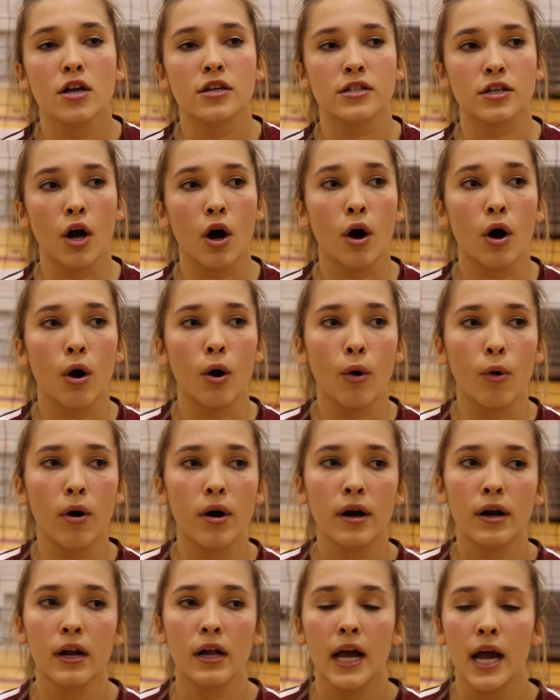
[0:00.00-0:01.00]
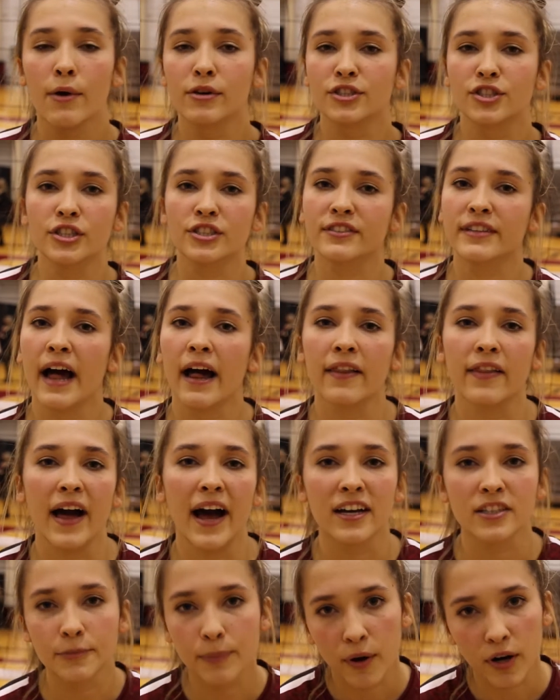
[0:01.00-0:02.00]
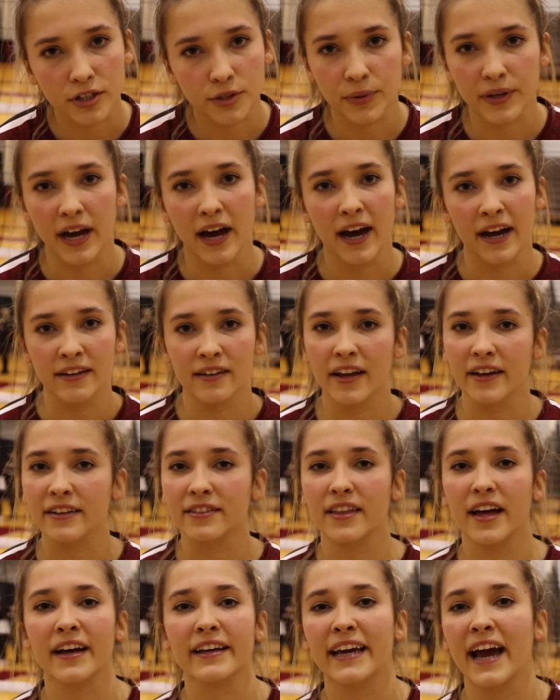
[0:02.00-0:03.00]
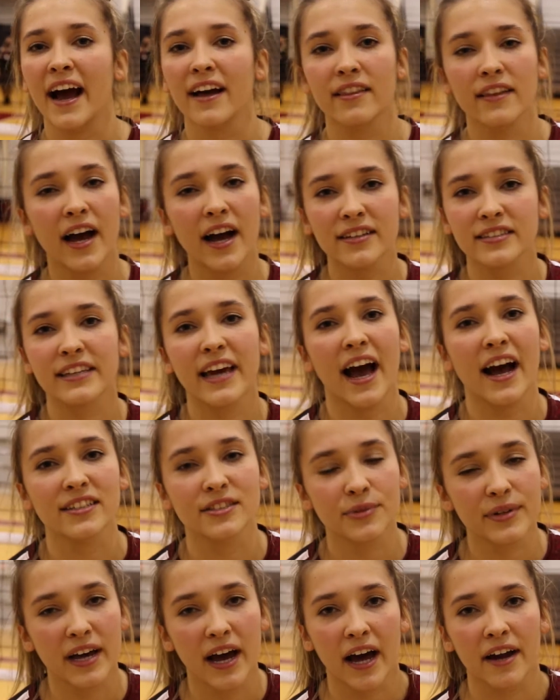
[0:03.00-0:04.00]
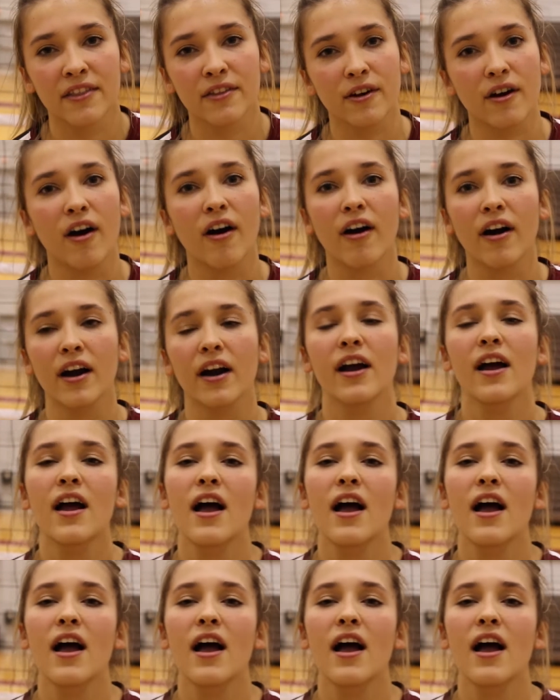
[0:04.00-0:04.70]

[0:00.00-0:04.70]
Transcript: So it was just that last push we had, like that ga last gas we had in the car,